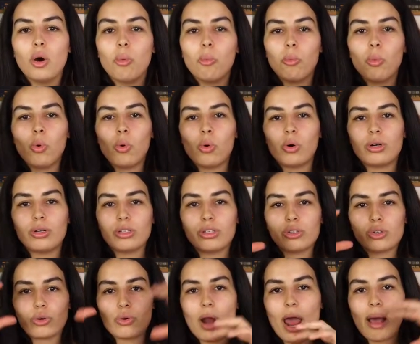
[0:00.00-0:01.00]
more
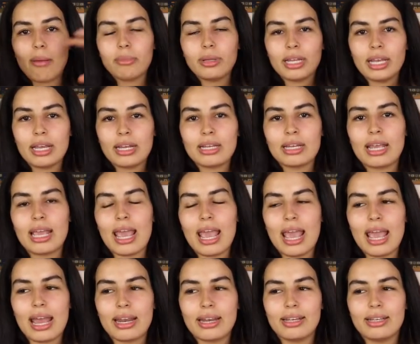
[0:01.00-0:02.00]
scrambling
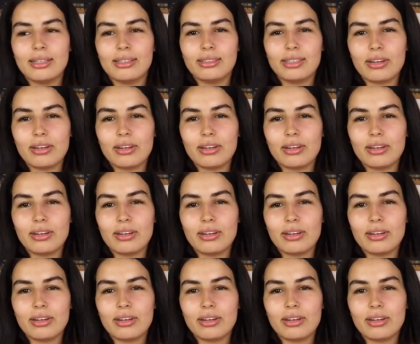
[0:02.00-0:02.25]
and